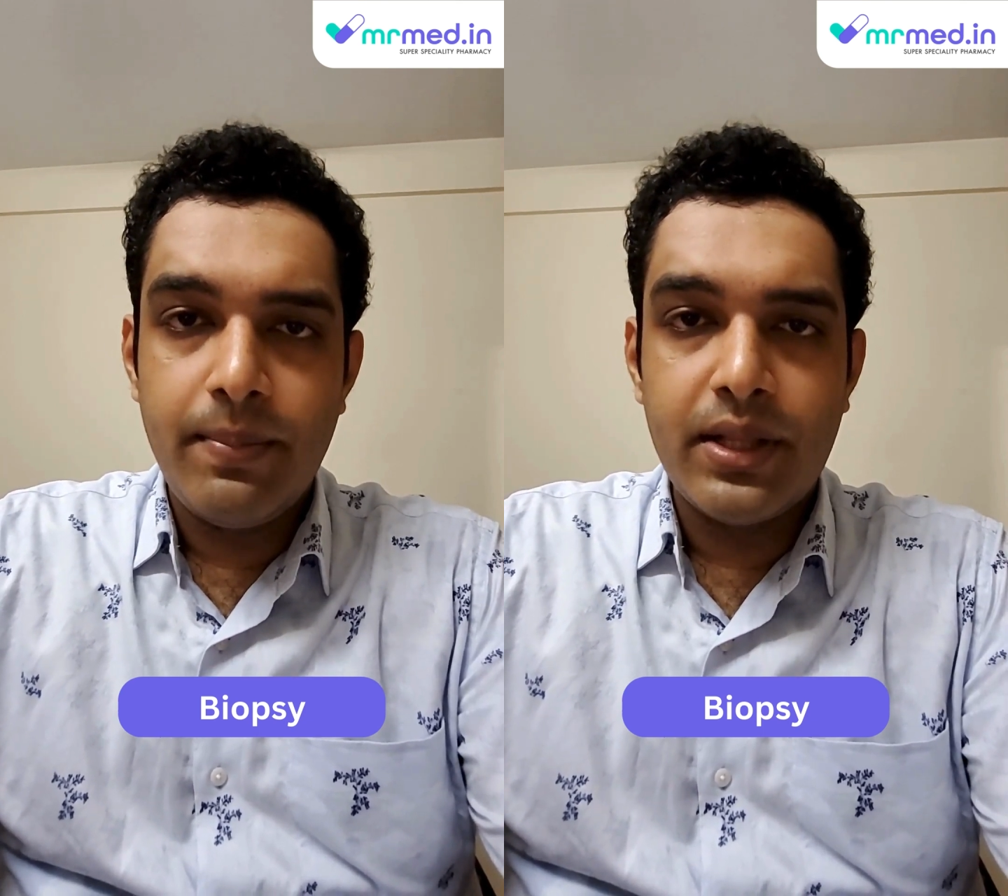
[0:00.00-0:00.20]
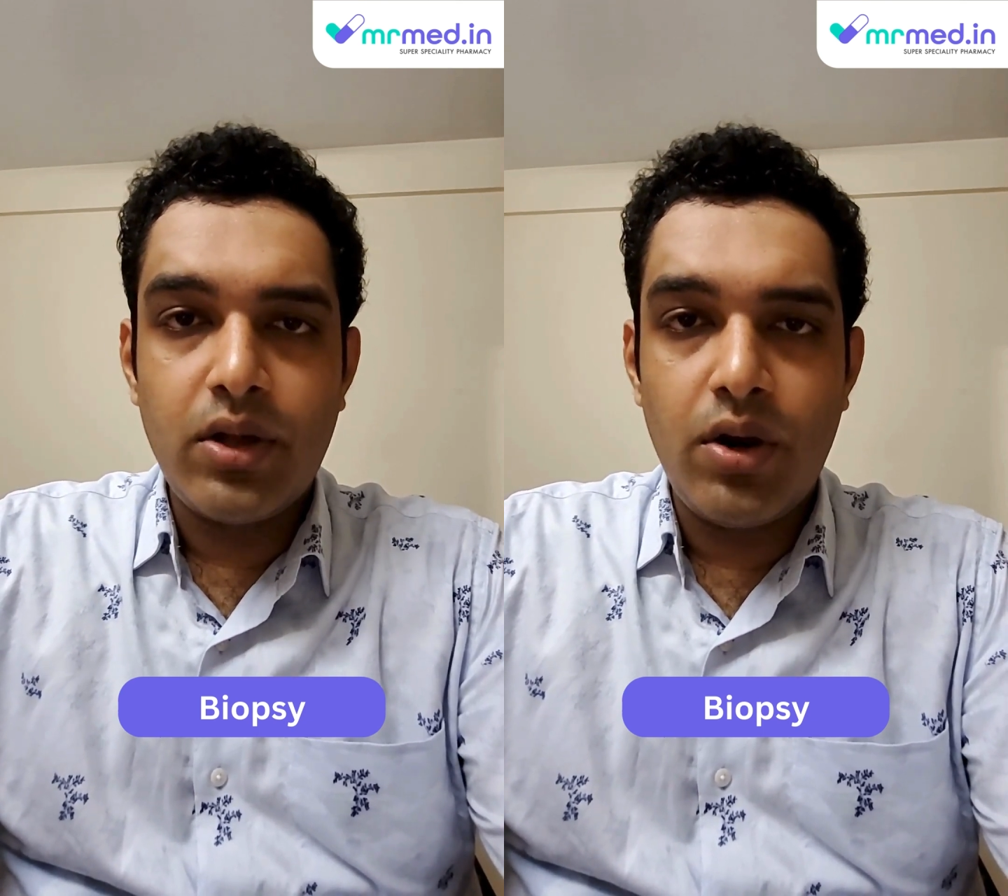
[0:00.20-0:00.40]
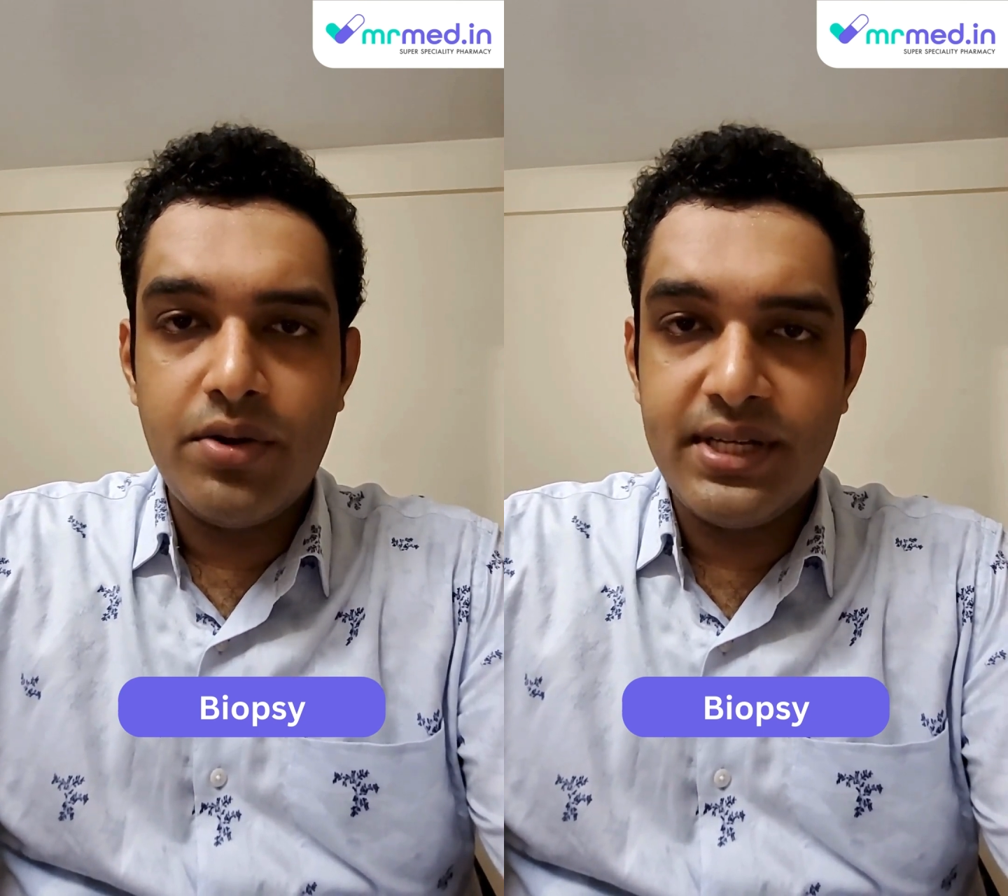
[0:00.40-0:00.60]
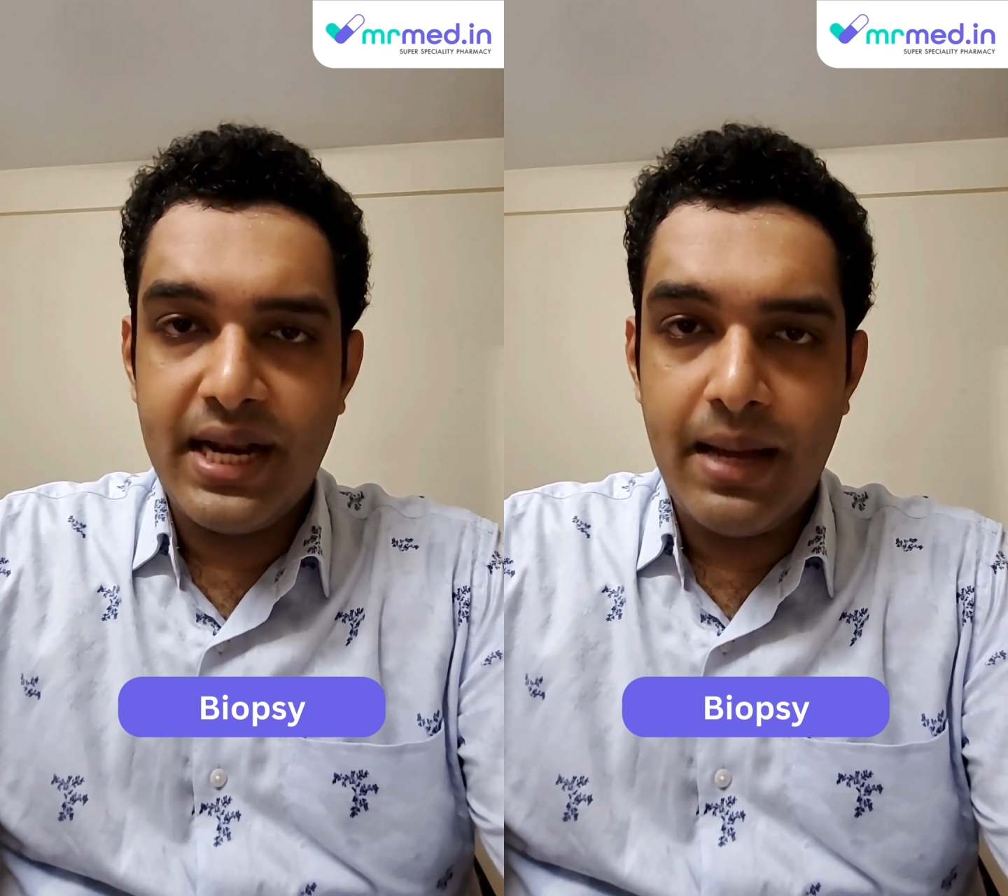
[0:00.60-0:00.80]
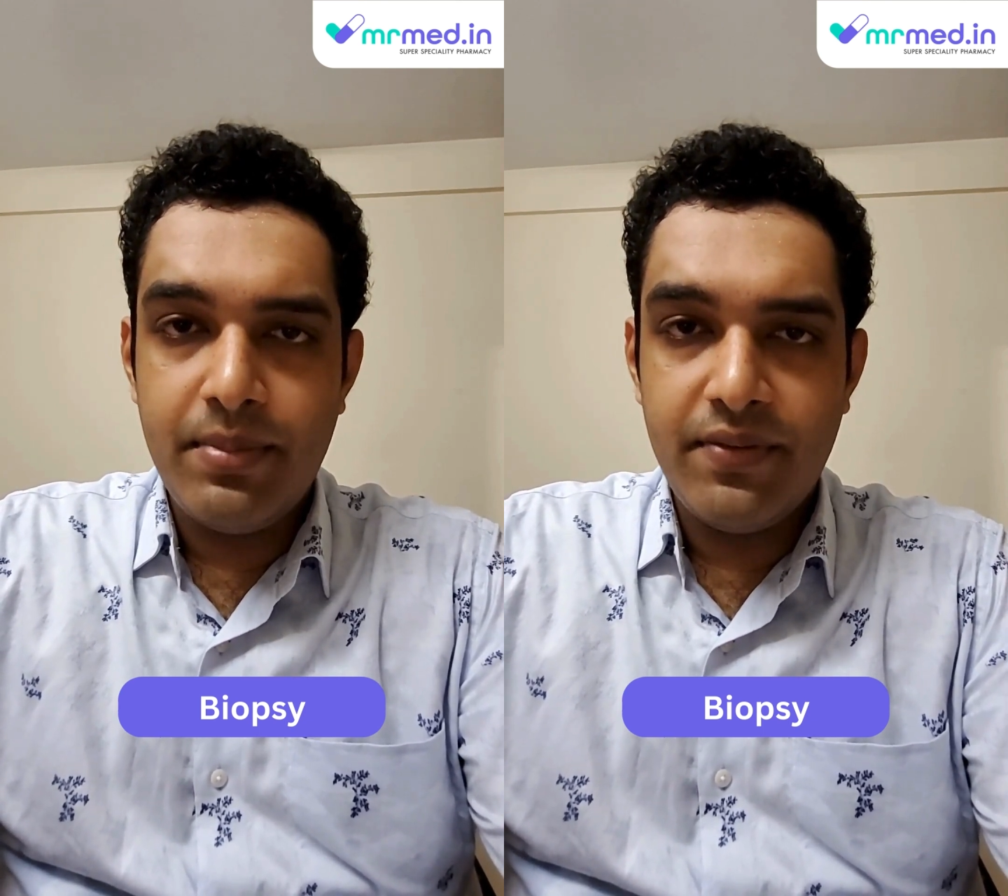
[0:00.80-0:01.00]
pathology
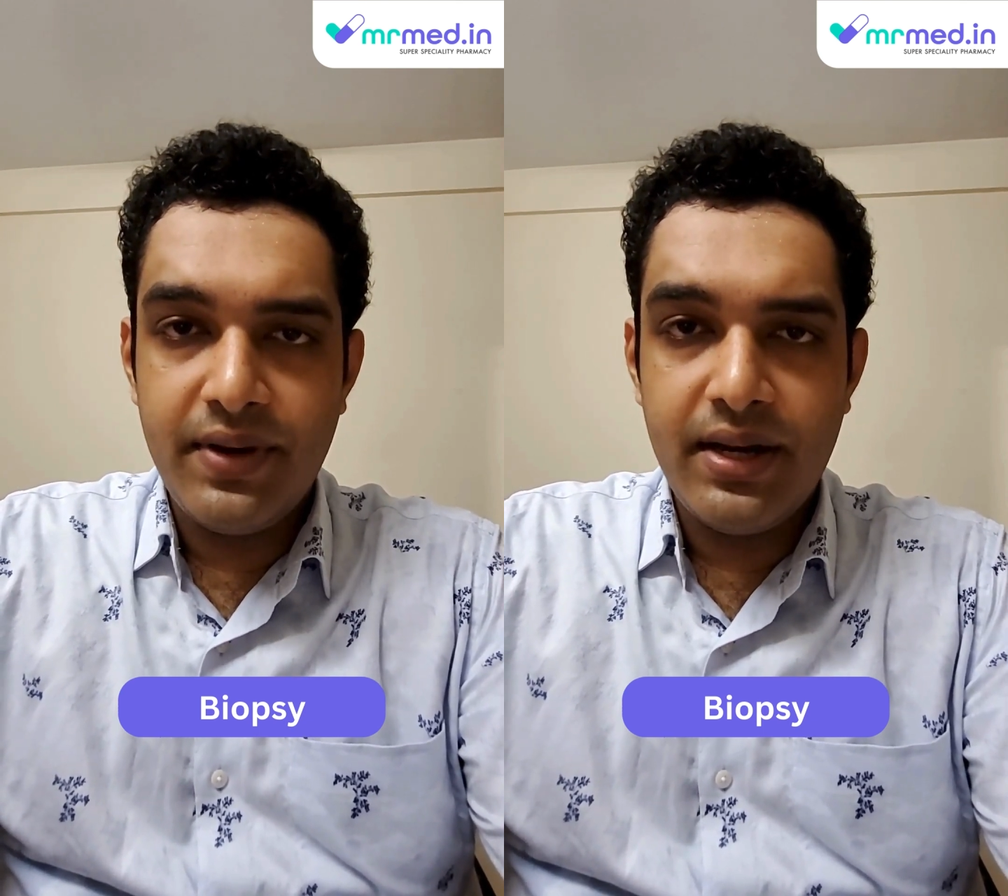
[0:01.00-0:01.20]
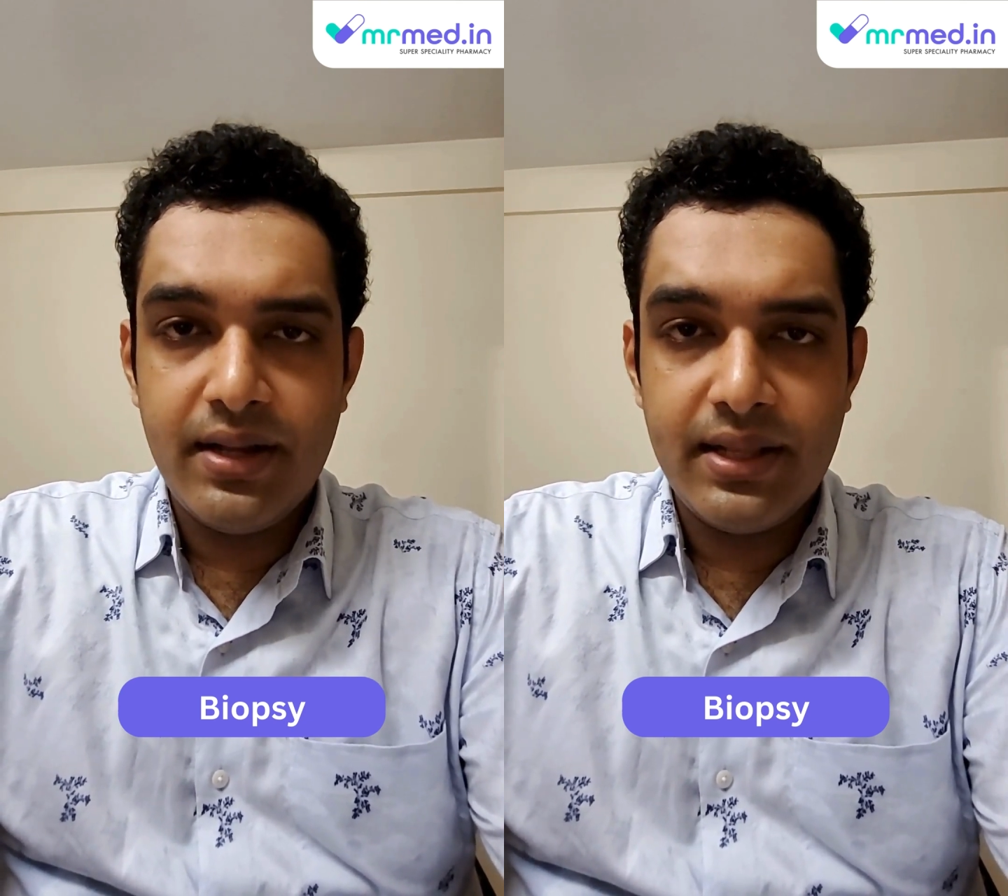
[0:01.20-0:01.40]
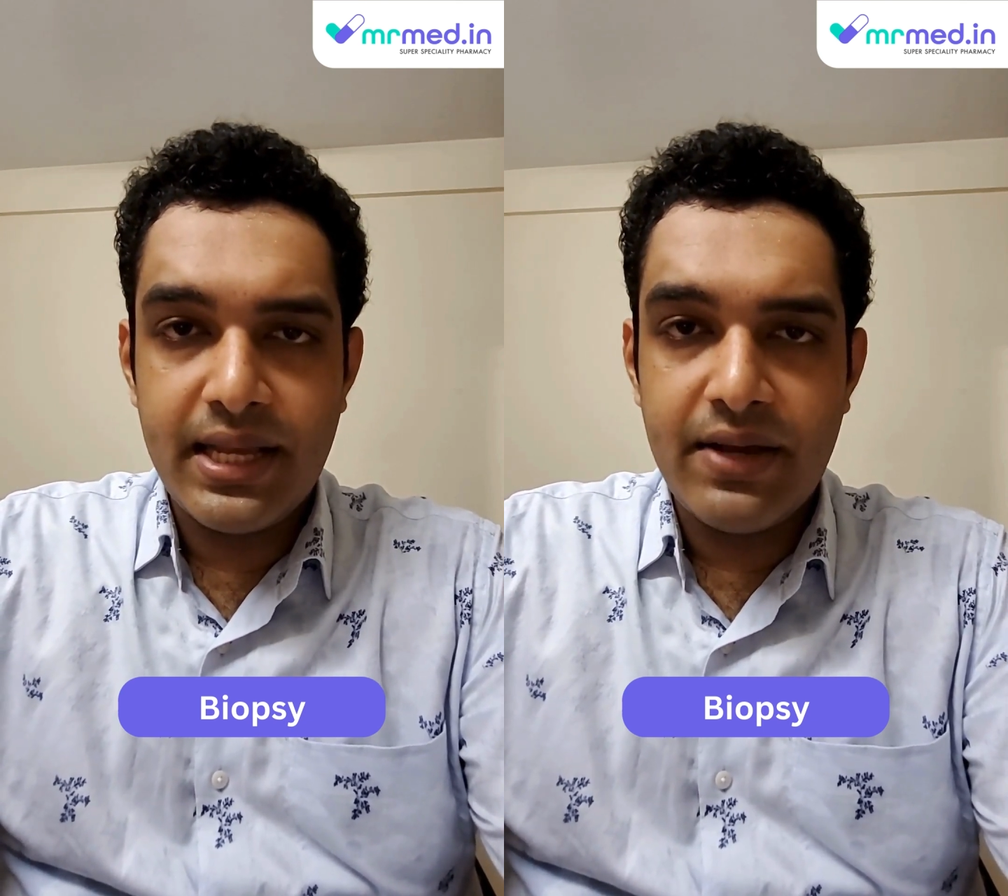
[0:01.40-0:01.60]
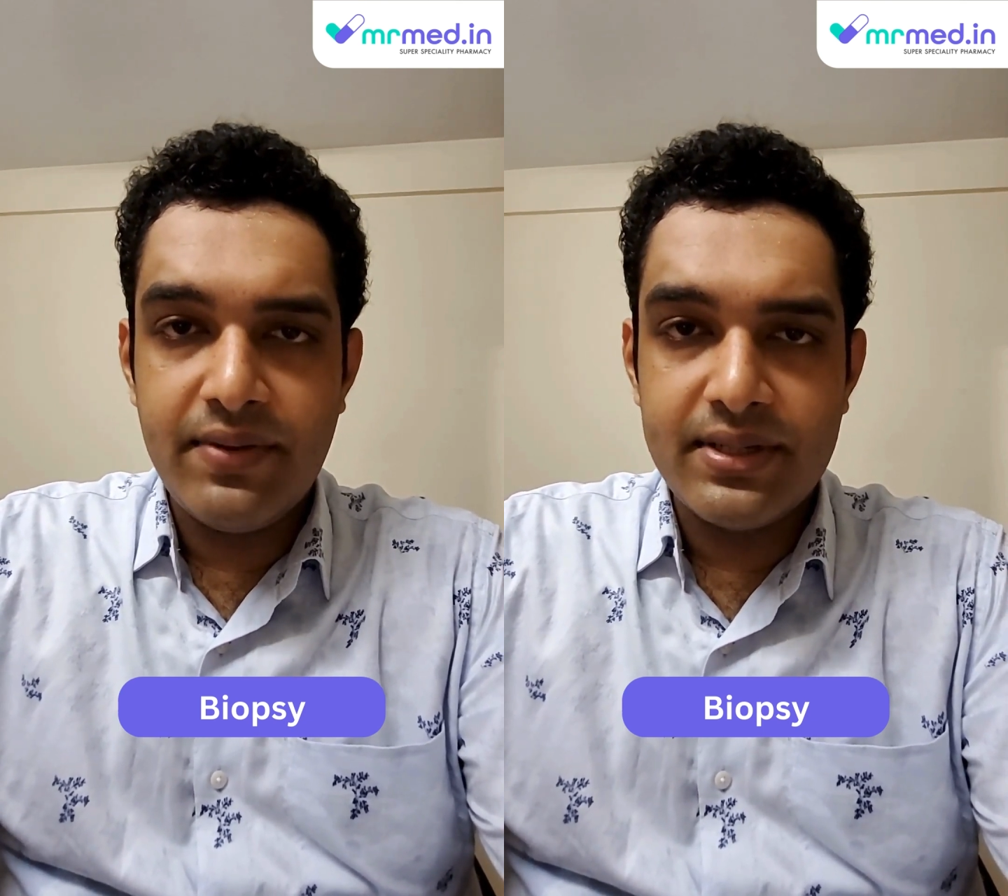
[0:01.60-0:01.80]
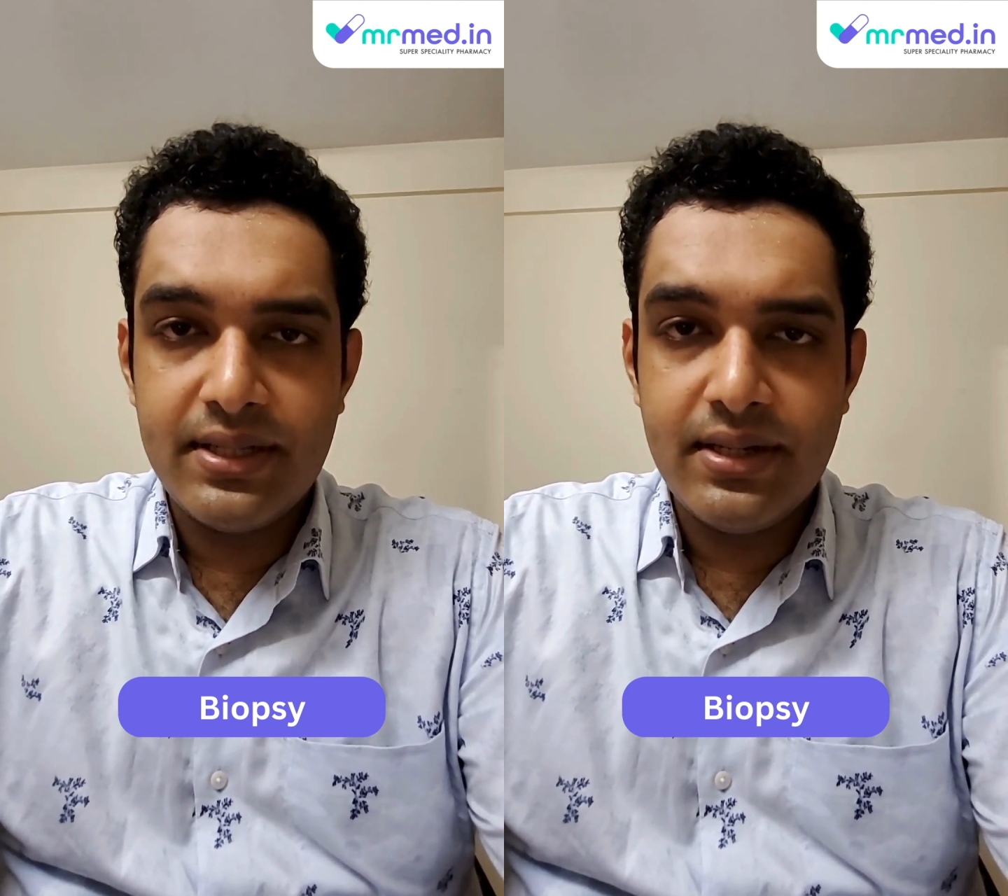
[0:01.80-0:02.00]
lab where they give
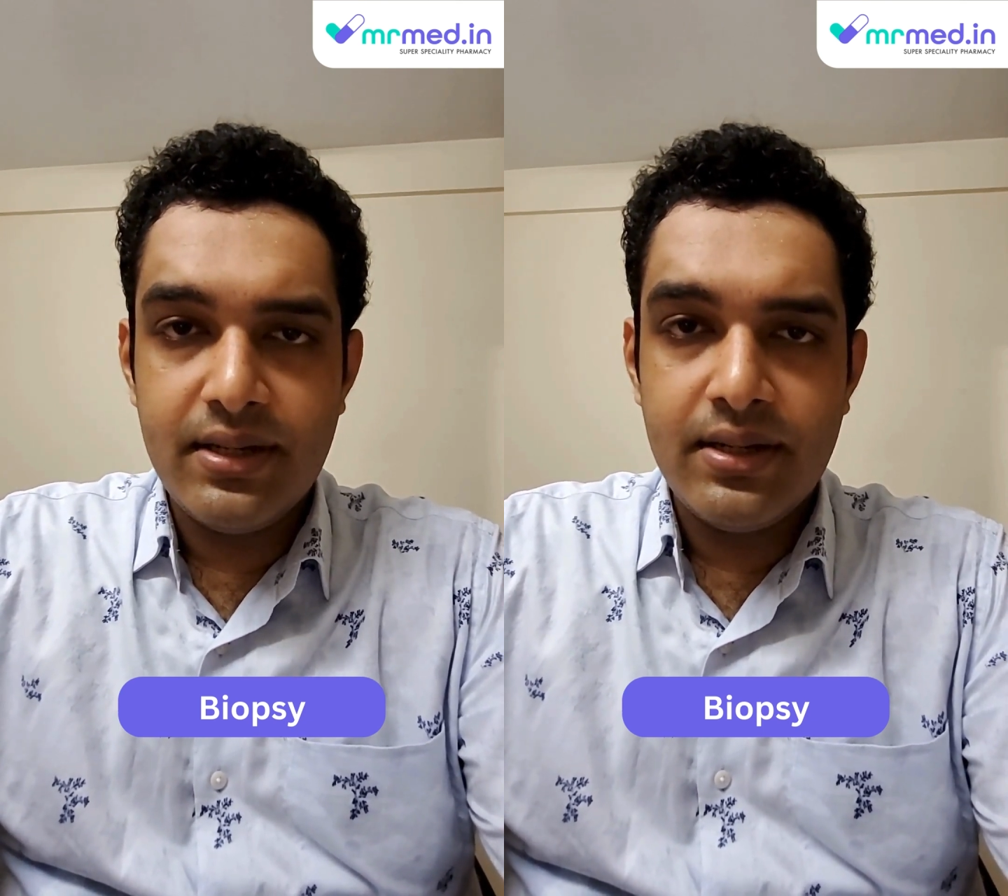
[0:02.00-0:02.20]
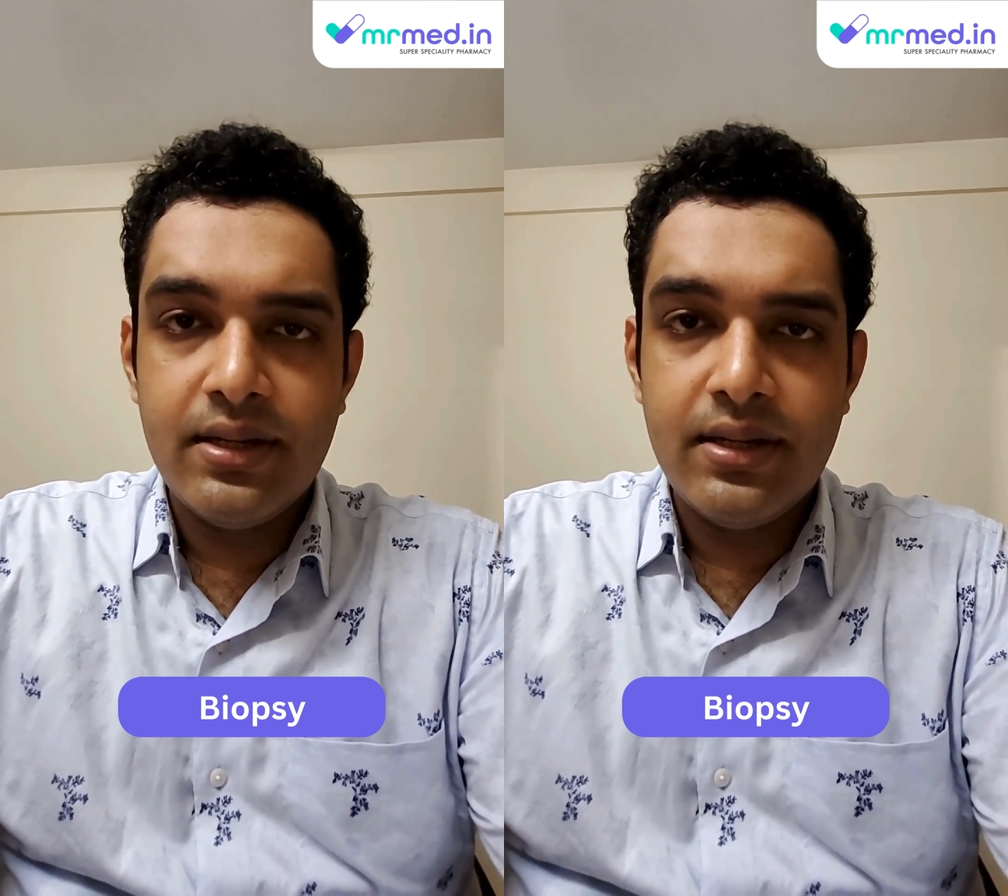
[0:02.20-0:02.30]
us the